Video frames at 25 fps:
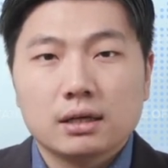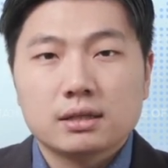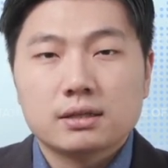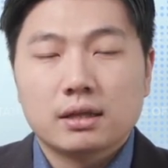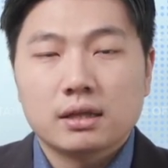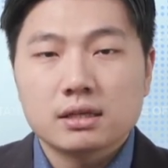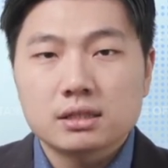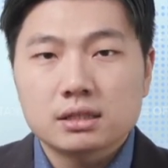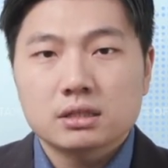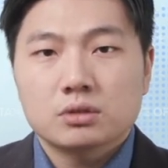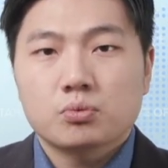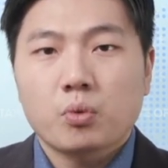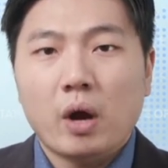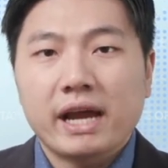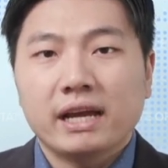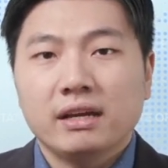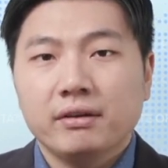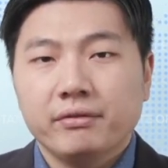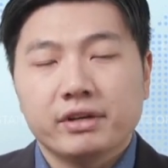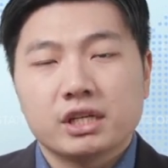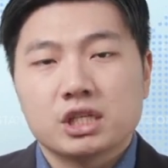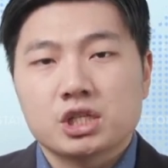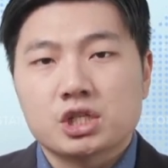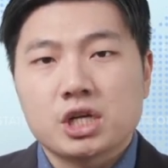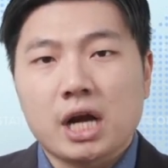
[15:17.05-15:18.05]
This is why
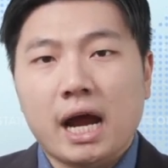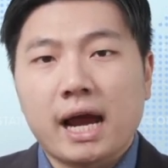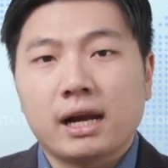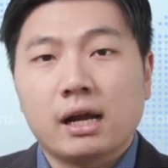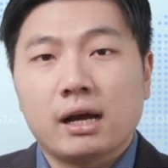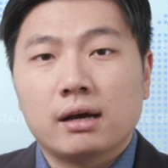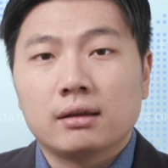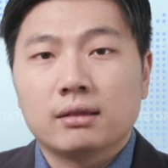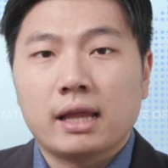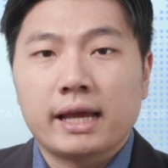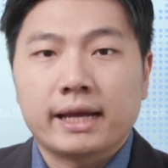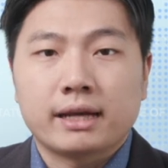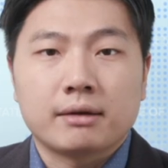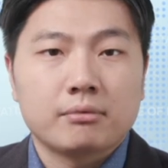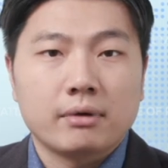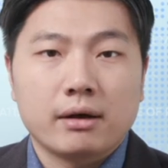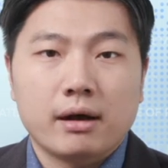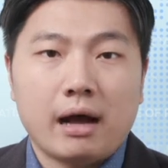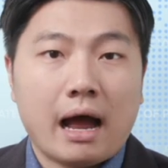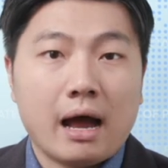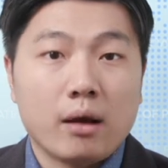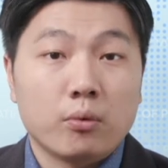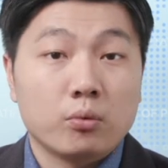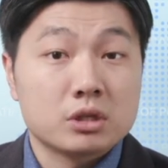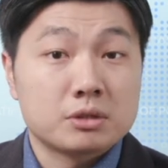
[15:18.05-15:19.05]
even in China, like
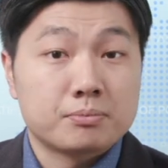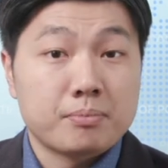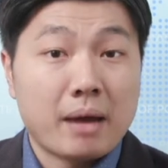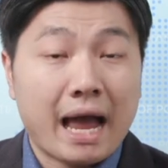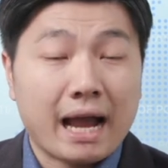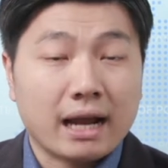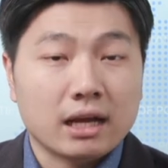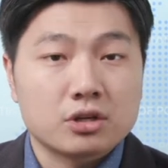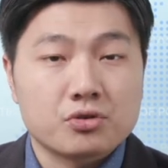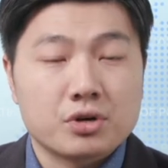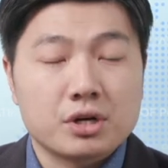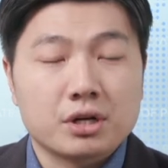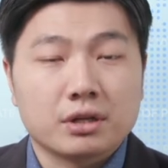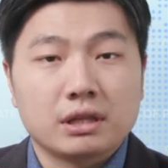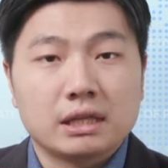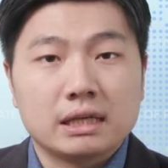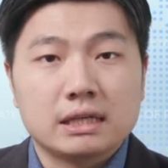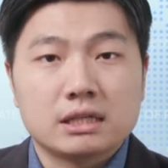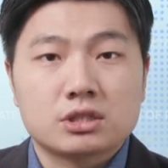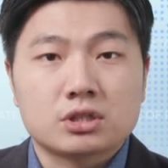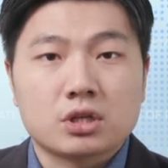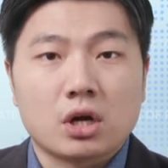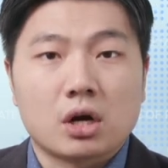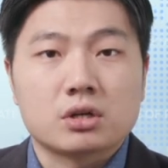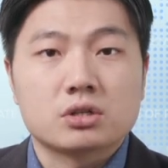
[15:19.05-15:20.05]
I was back during the
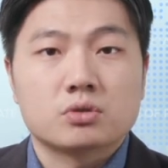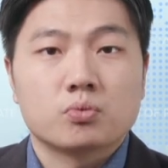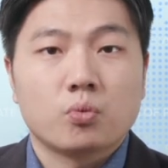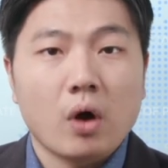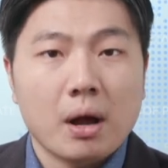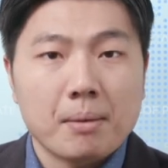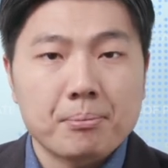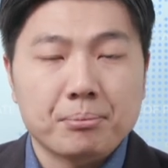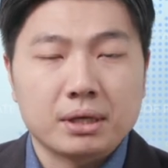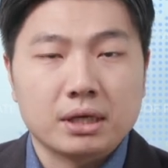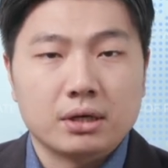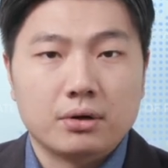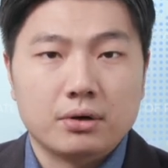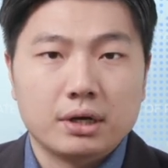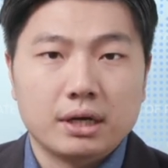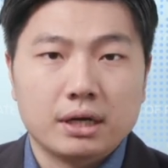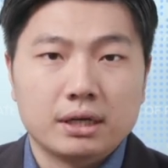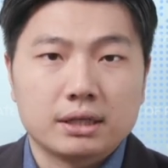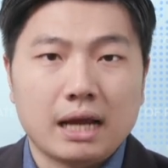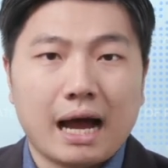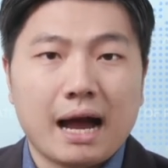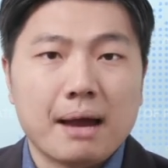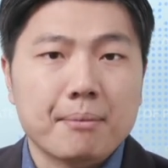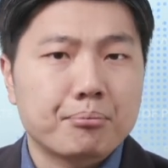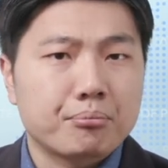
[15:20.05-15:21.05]
SARS-1
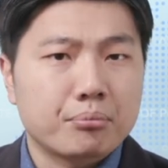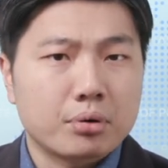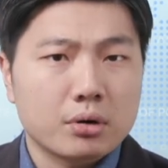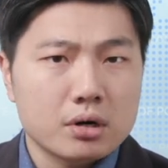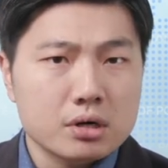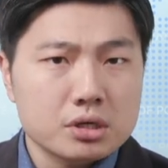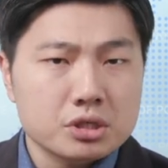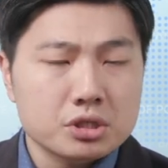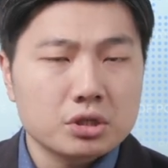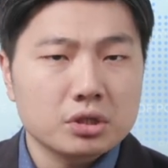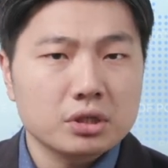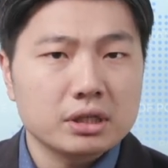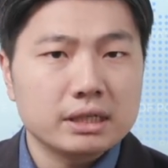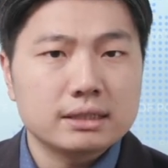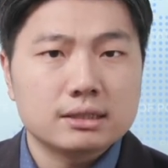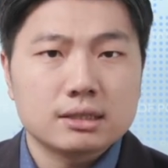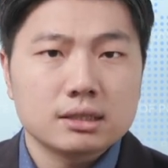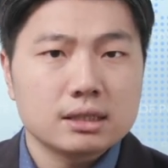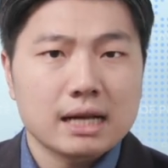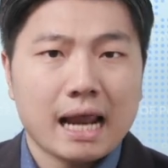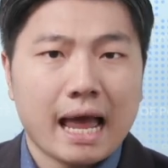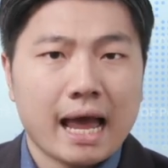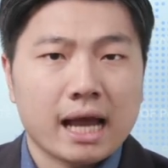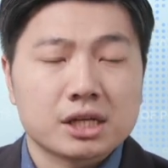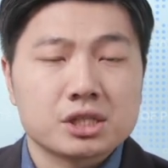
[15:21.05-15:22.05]
period, I personally
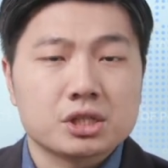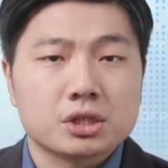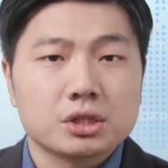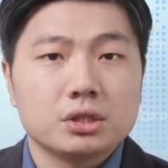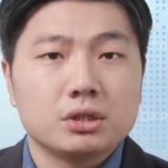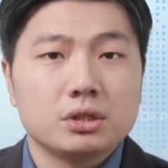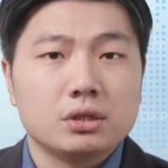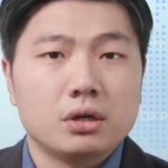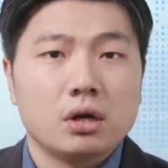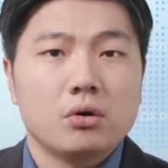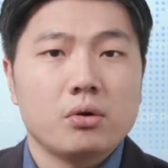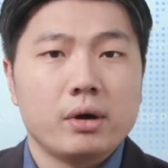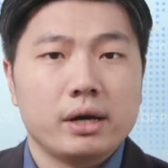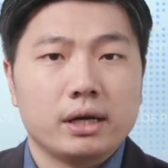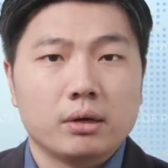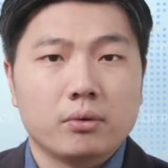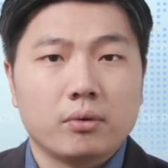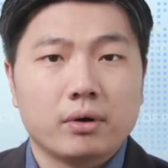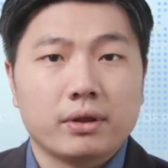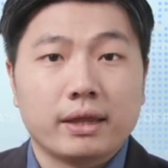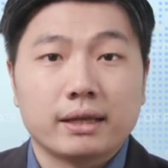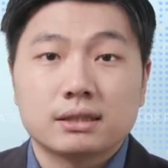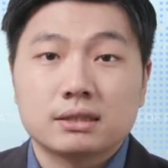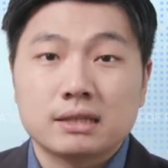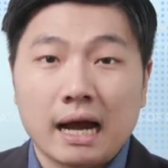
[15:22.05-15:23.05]
didn't actually know
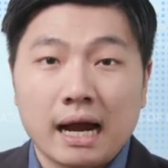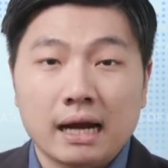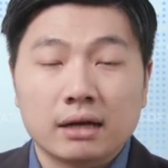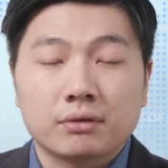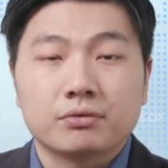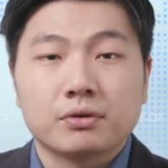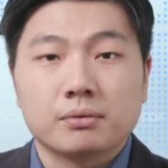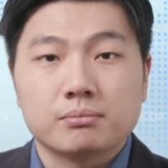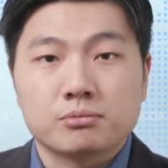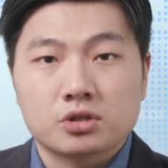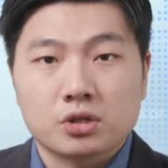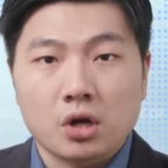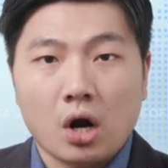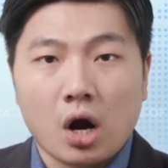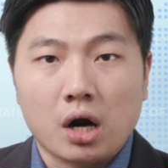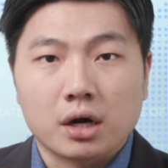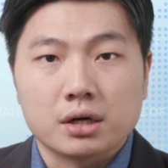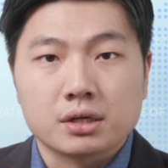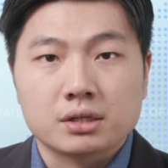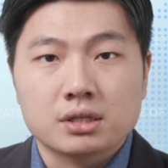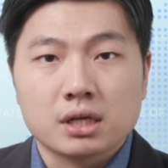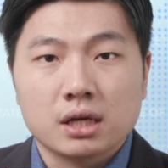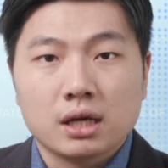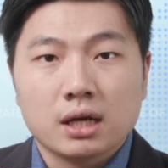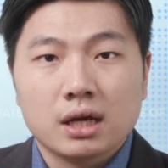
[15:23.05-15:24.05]
anyone that died from
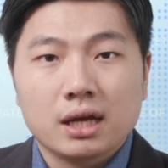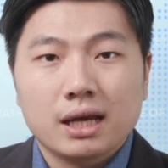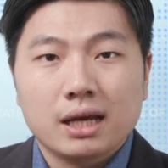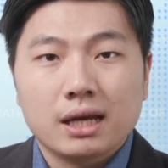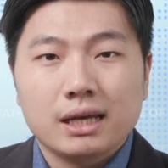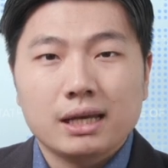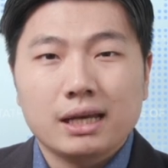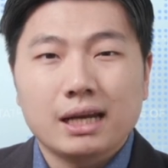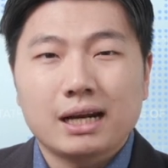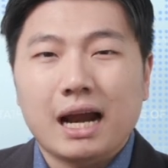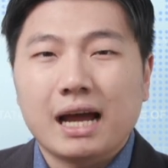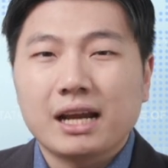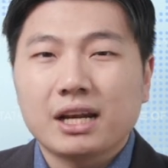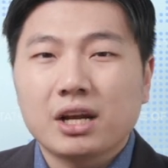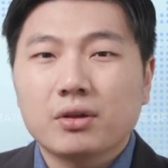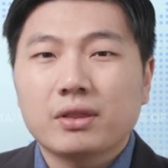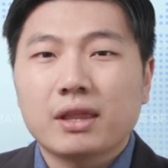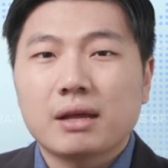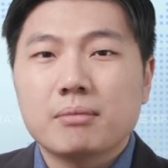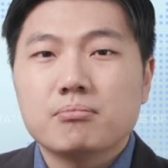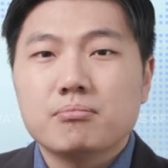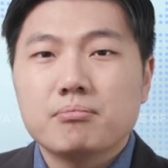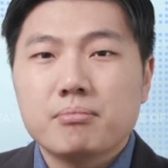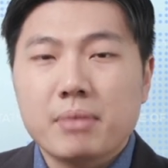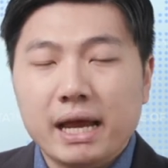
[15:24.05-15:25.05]
SARS. Yet I know
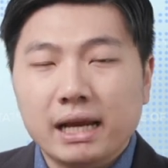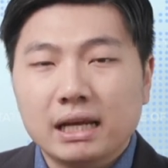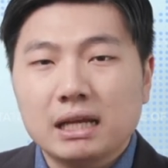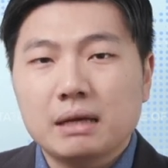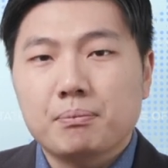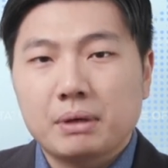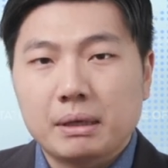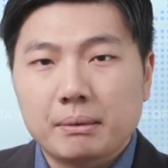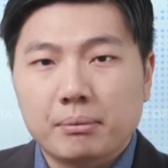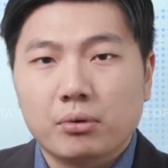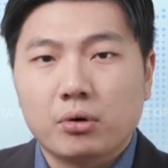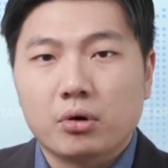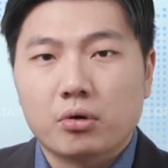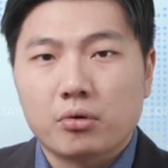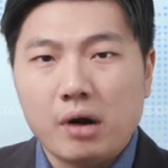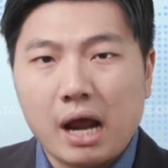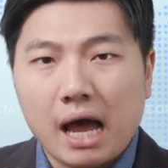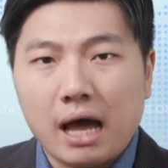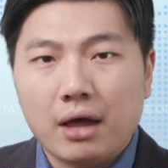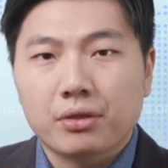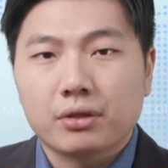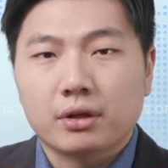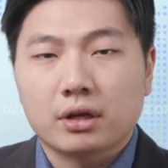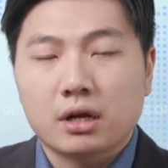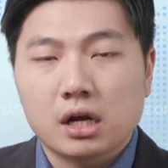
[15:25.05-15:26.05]
that many people
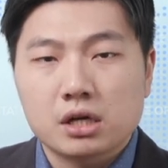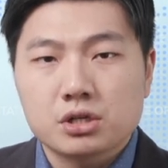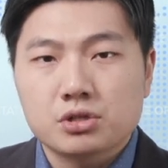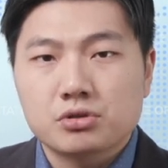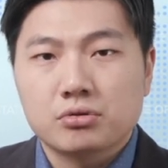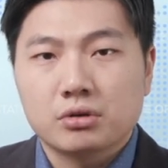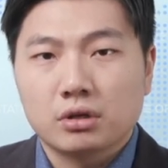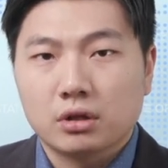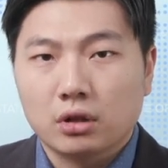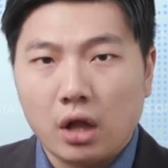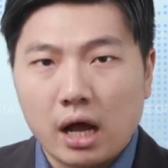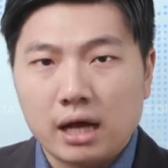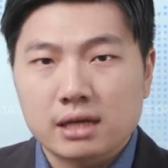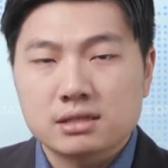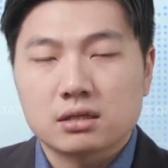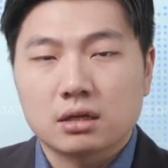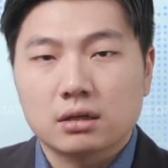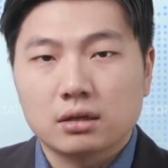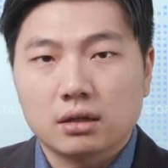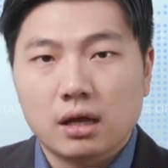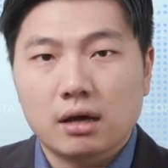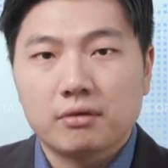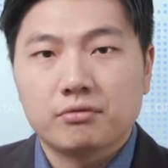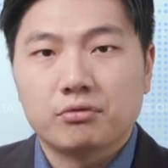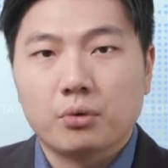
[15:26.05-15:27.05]
around the country lost a
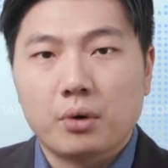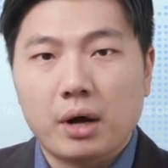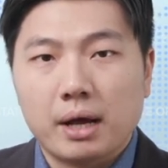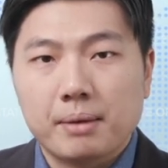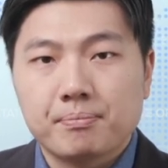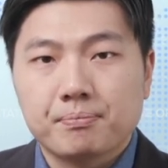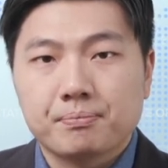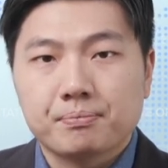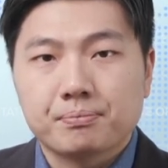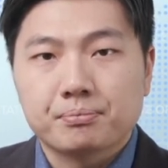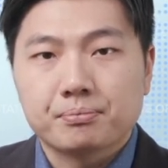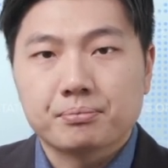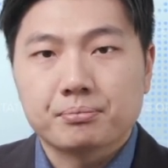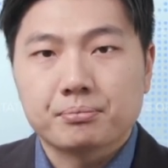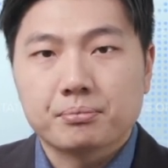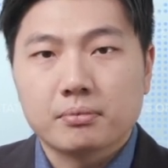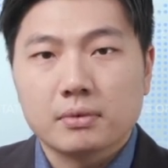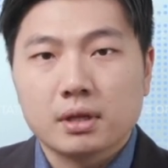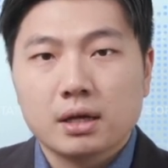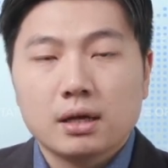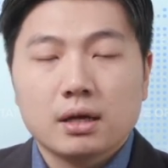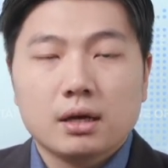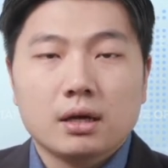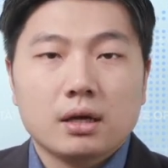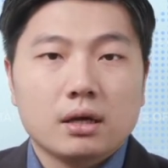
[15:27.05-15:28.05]
loved one.
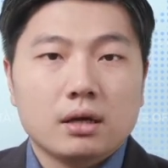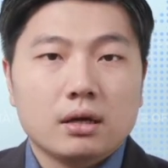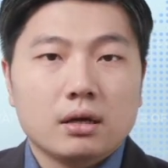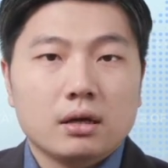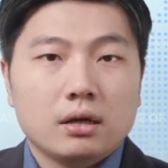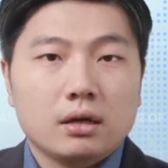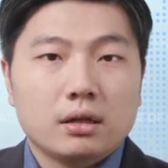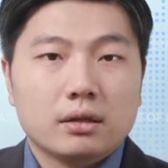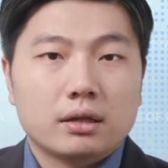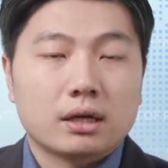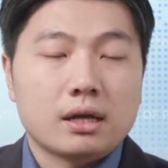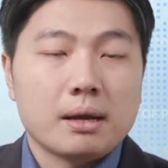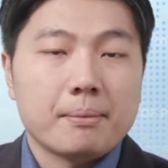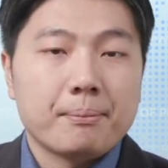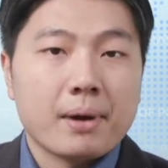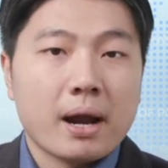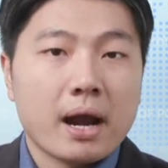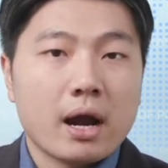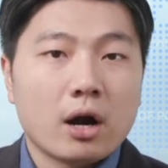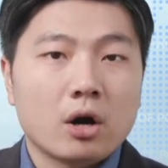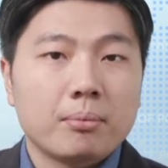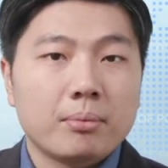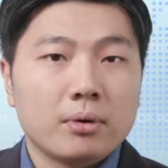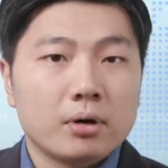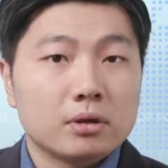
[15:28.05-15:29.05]
The
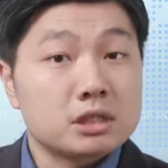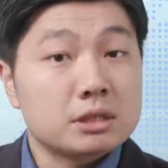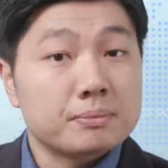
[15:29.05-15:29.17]
comparable